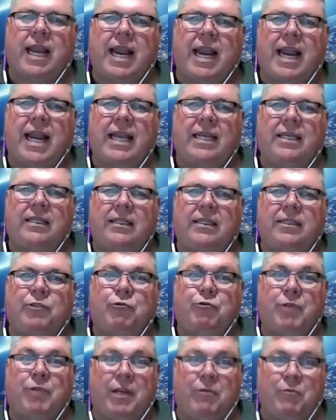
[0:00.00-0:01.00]
and
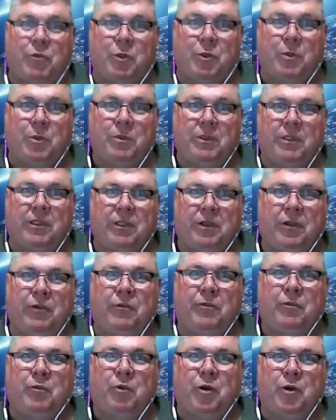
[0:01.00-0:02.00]
green rooms,
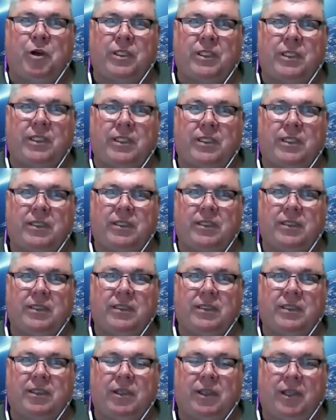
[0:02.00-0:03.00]
you've worked,
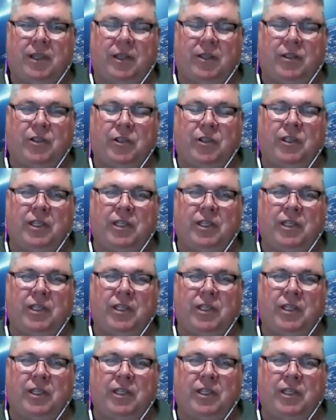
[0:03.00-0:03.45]
so you